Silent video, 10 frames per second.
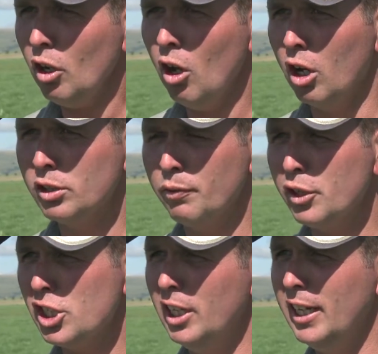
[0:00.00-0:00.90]

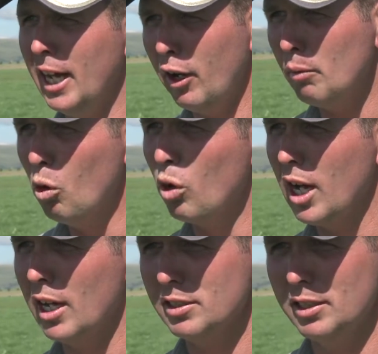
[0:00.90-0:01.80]
artificially carrying more
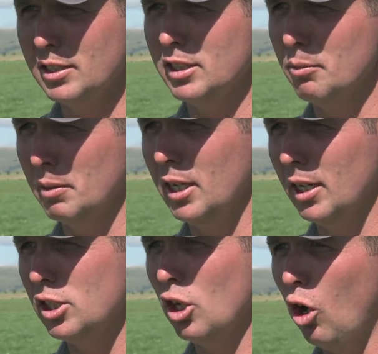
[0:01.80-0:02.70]
cows than the system can
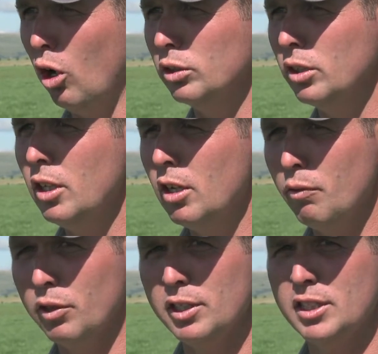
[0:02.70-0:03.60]
actually hold
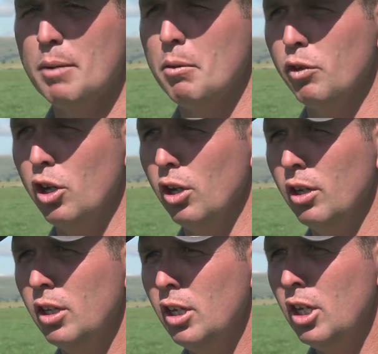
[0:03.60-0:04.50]
for this time of year.
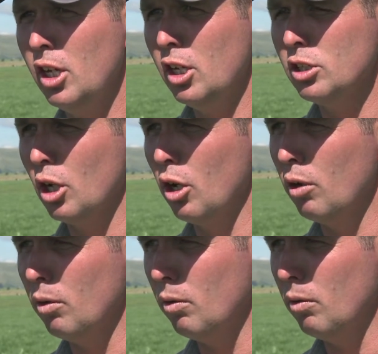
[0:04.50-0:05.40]
So